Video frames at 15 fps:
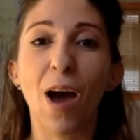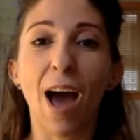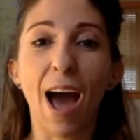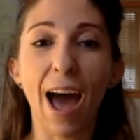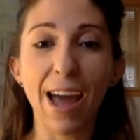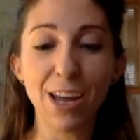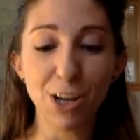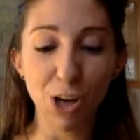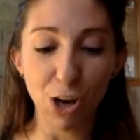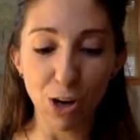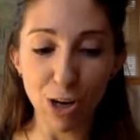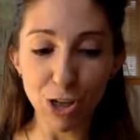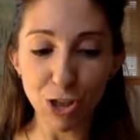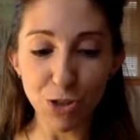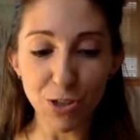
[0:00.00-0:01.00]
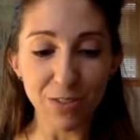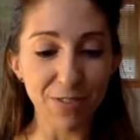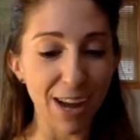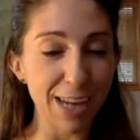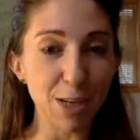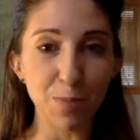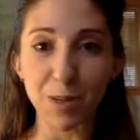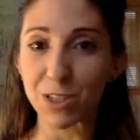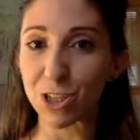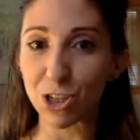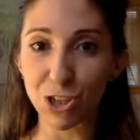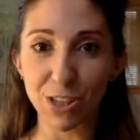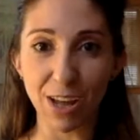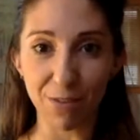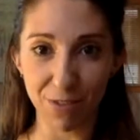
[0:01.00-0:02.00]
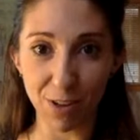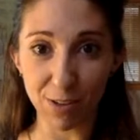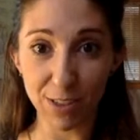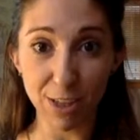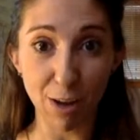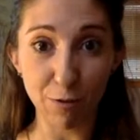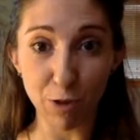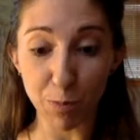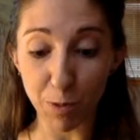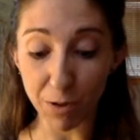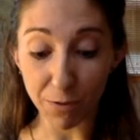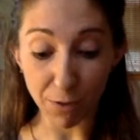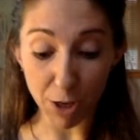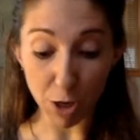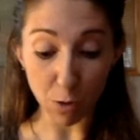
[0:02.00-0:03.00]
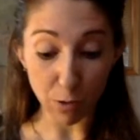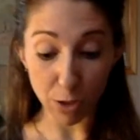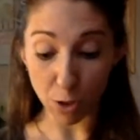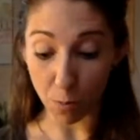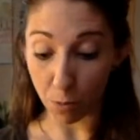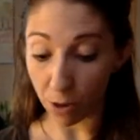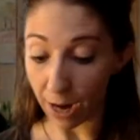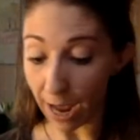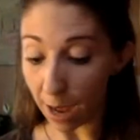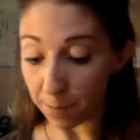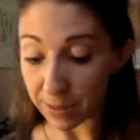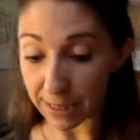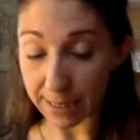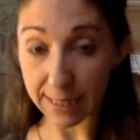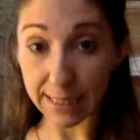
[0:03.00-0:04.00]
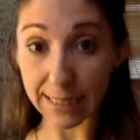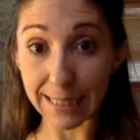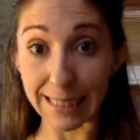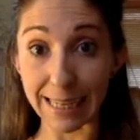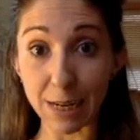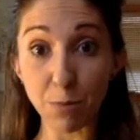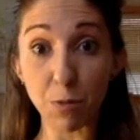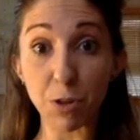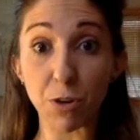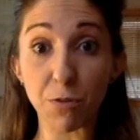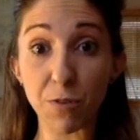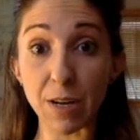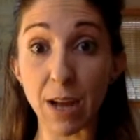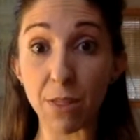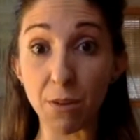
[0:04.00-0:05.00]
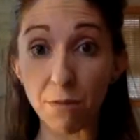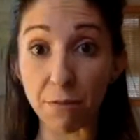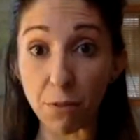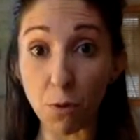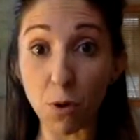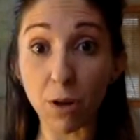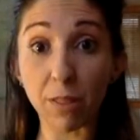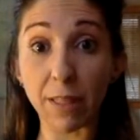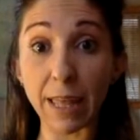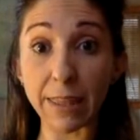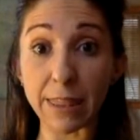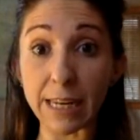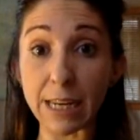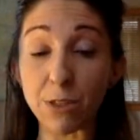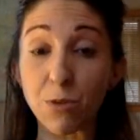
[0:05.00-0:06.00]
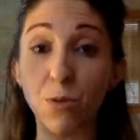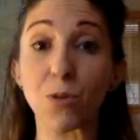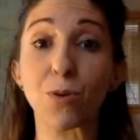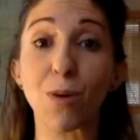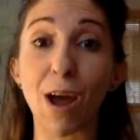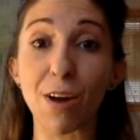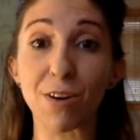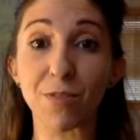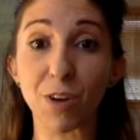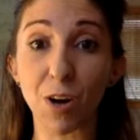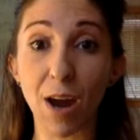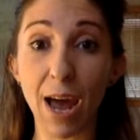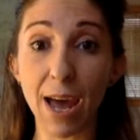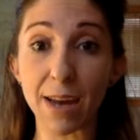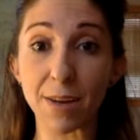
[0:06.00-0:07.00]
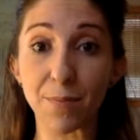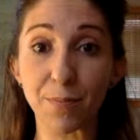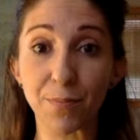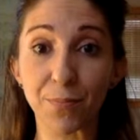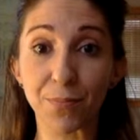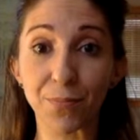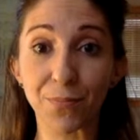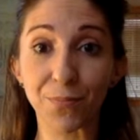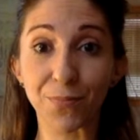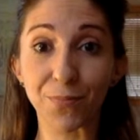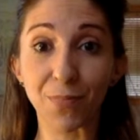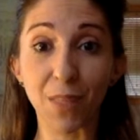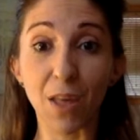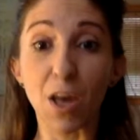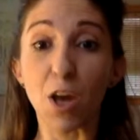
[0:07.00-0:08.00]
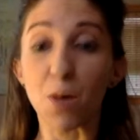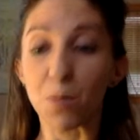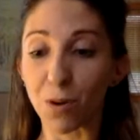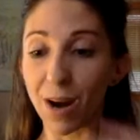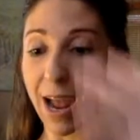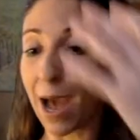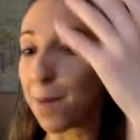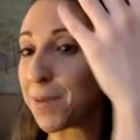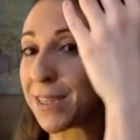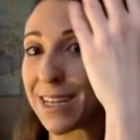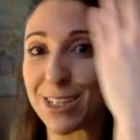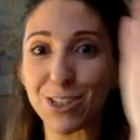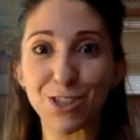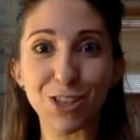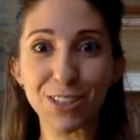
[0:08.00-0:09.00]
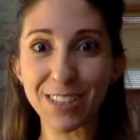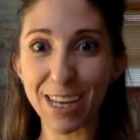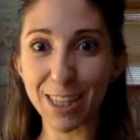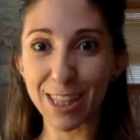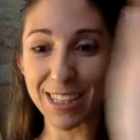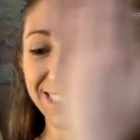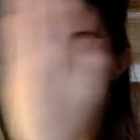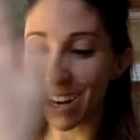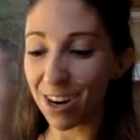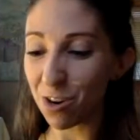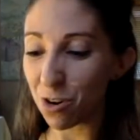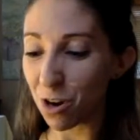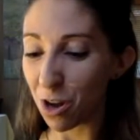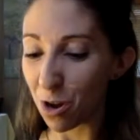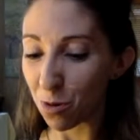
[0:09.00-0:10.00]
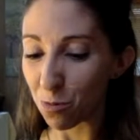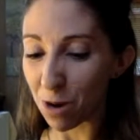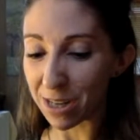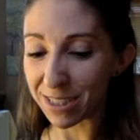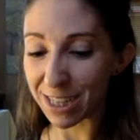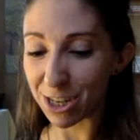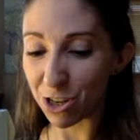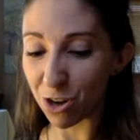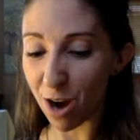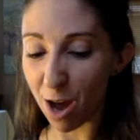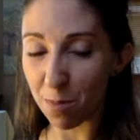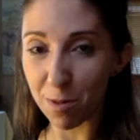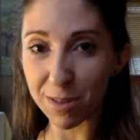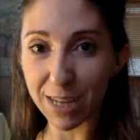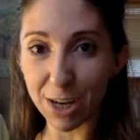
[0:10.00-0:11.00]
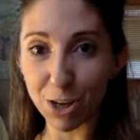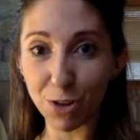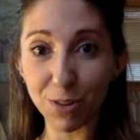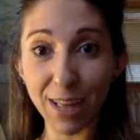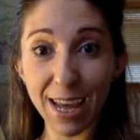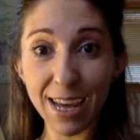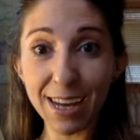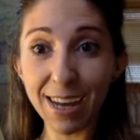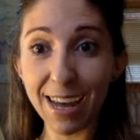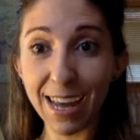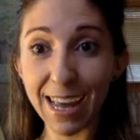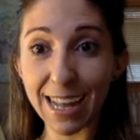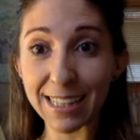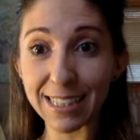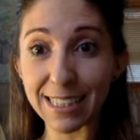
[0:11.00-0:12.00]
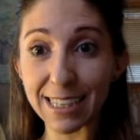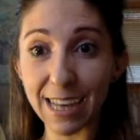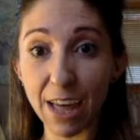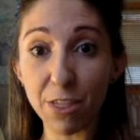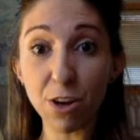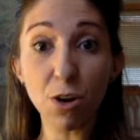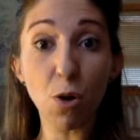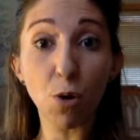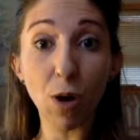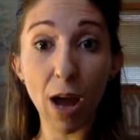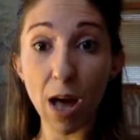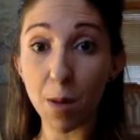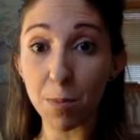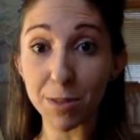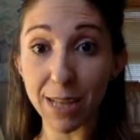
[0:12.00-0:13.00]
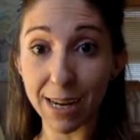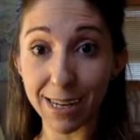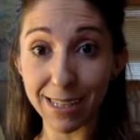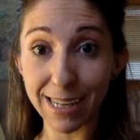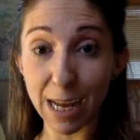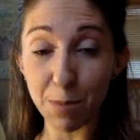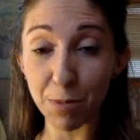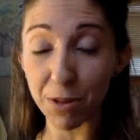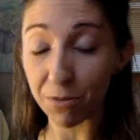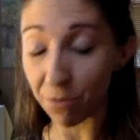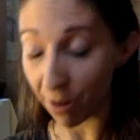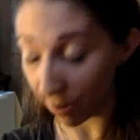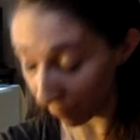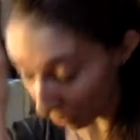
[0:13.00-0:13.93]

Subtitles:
I encourage you to find a position that feels comfortable for you. So perhaps it's sitting with your feet on the floor, lengthening through the crown of your head. Perhaps it's just like the start, resting your elbows on your leg, hands together, or elbows on a table in front of